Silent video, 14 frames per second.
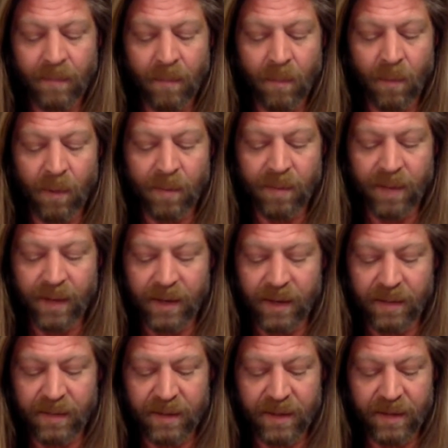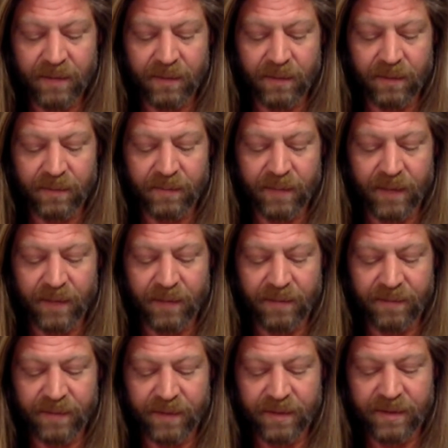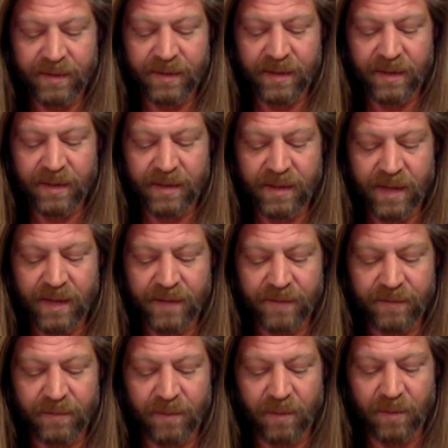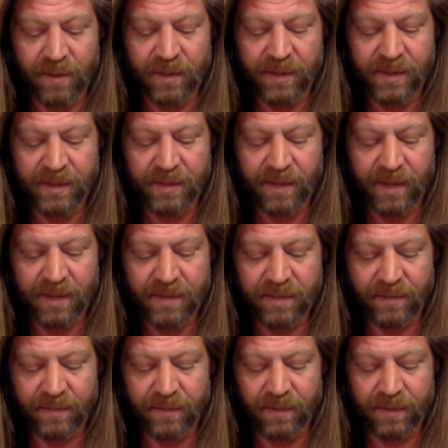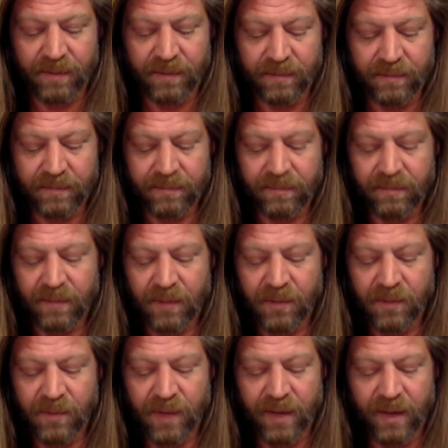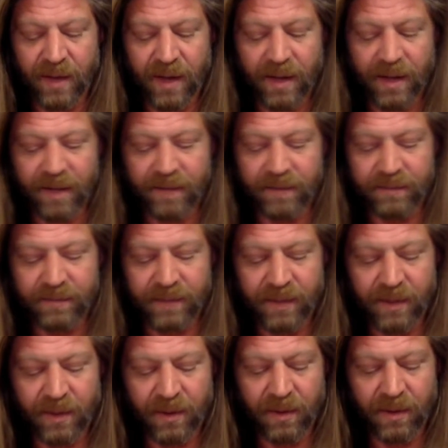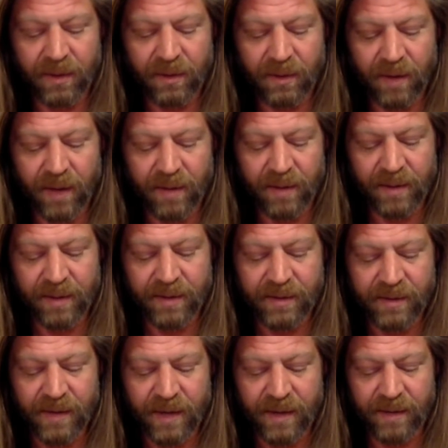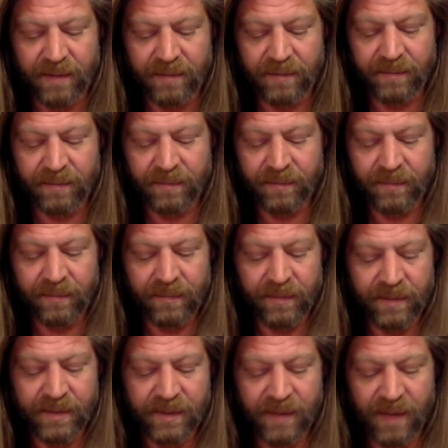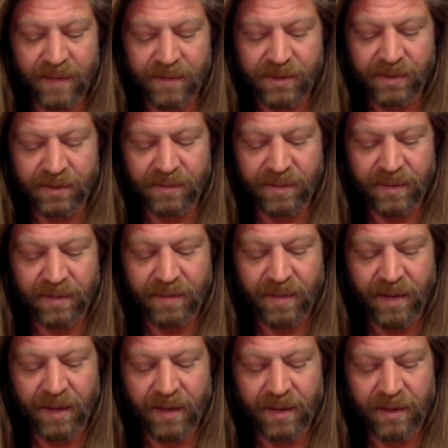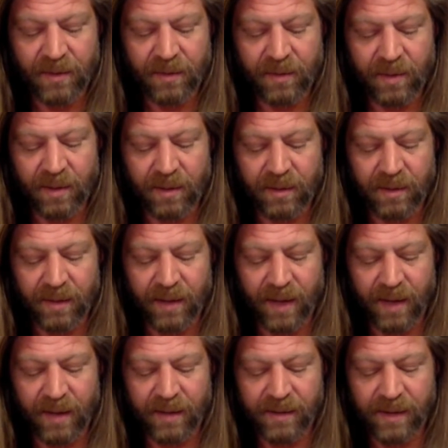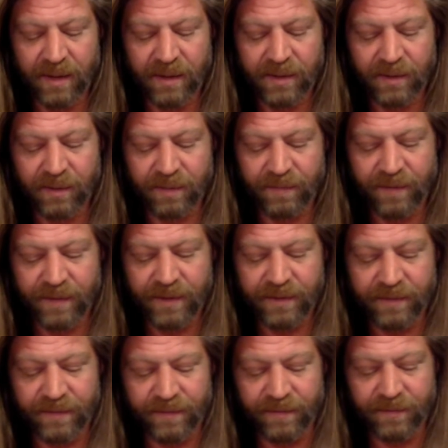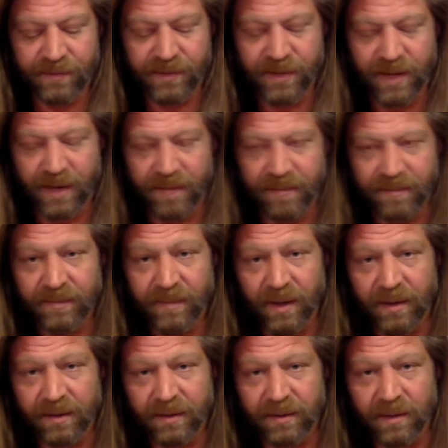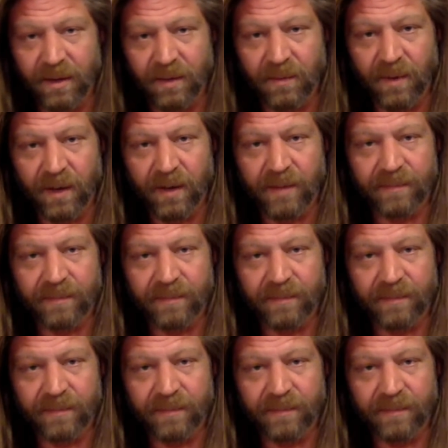One pane had been left whole, and it reflected the sun in his eyes for a moment as he paused before it. It was right at eye level, and coated in grime on the inside. The slime soot made the pane into a mirror, and Alan saw his own face for the first time in a good long while.